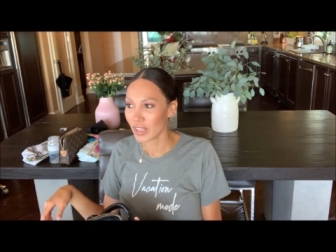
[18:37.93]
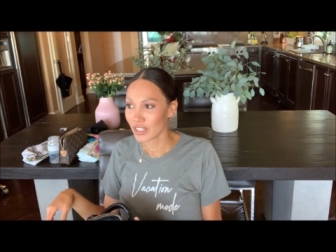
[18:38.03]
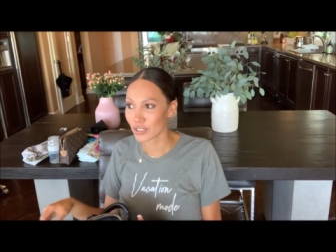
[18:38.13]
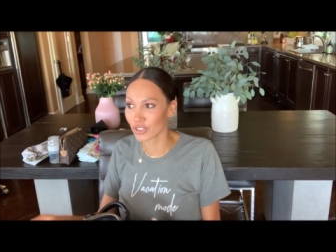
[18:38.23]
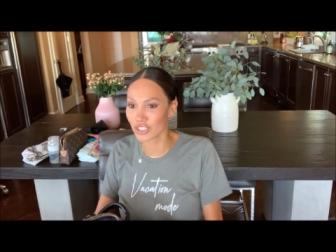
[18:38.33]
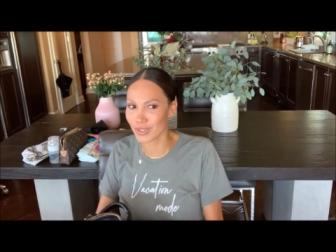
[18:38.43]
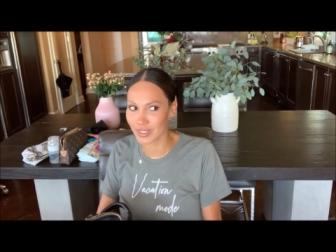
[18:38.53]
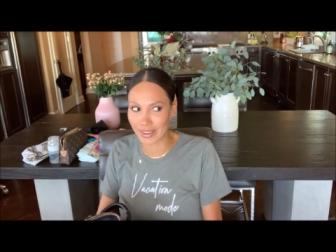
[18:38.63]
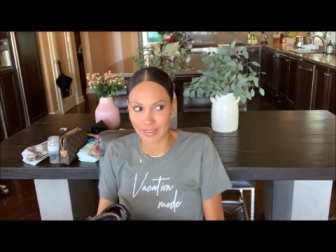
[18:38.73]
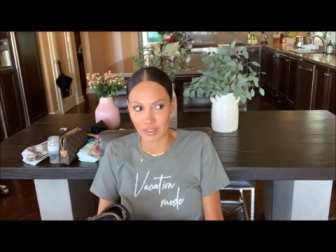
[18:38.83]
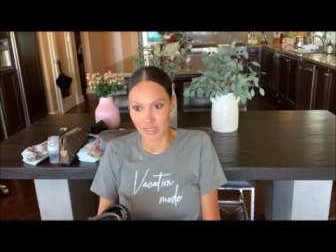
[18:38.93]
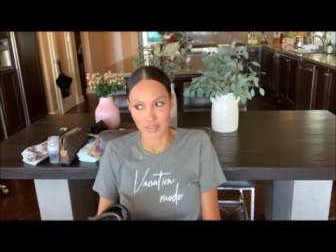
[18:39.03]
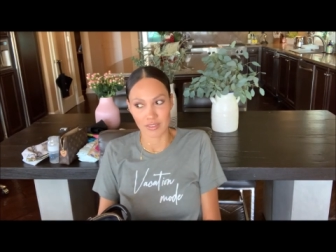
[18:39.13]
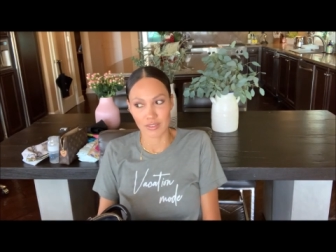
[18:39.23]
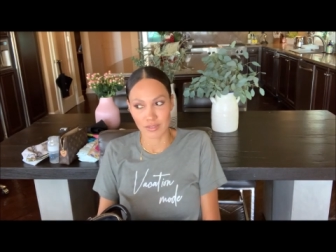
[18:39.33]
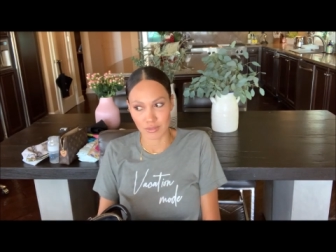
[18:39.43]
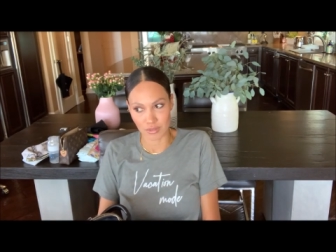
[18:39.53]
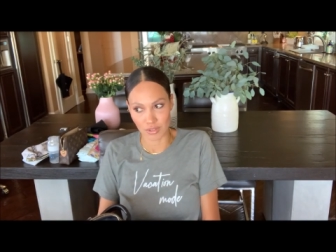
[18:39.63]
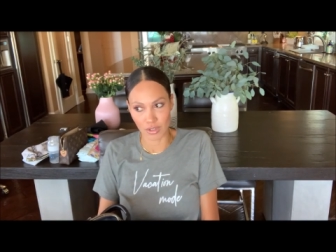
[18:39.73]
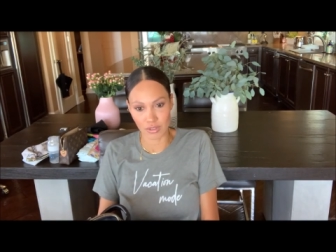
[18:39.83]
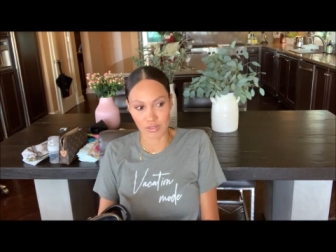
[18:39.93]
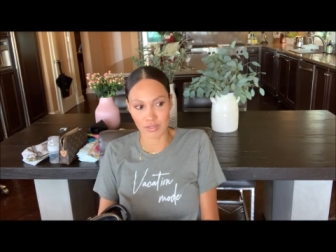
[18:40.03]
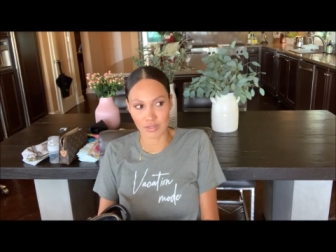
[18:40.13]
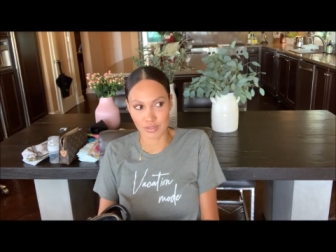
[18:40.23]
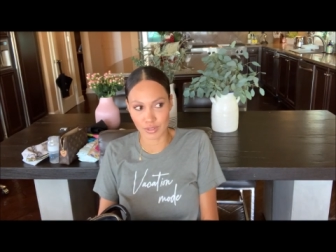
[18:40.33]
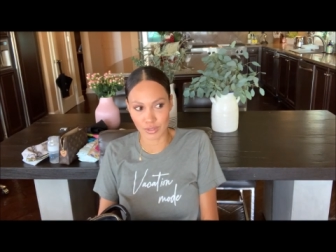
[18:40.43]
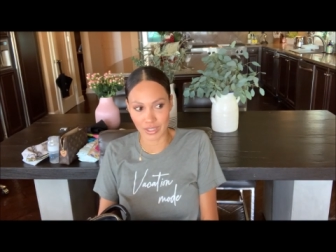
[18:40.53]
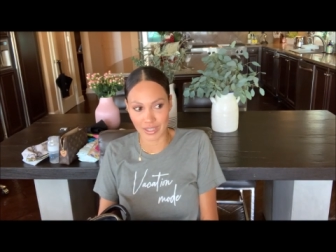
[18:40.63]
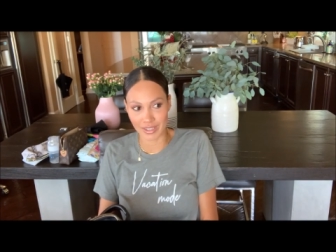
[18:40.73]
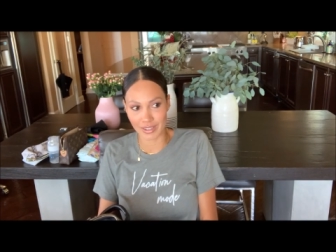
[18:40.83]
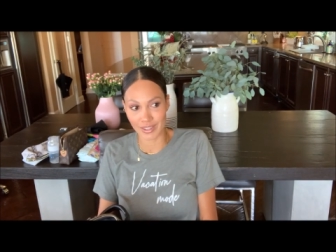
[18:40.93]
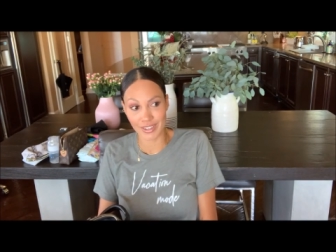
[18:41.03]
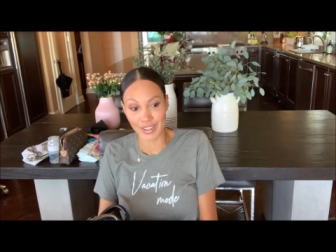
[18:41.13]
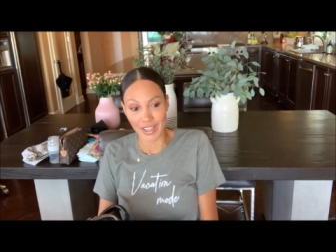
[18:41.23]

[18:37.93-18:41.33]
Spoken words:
So she was like, oh, okay.